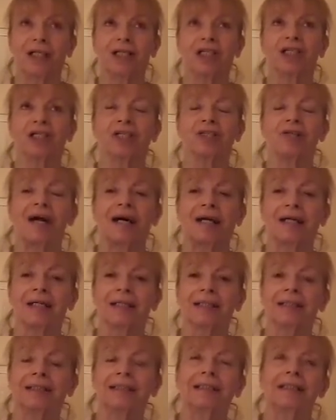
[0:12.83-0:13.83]

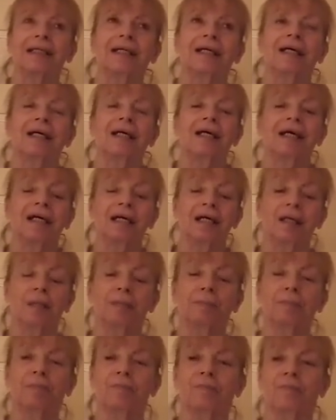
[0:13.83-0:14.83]
crackers.
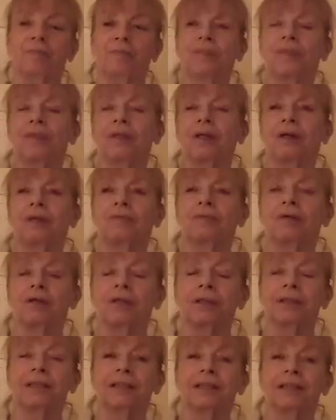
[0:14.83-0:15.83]
I've
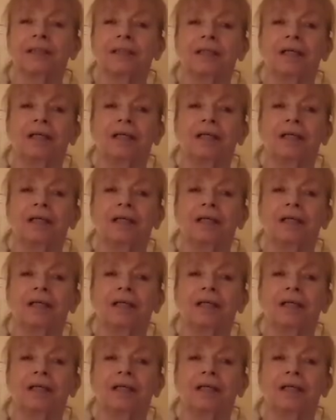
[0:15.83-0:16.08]
got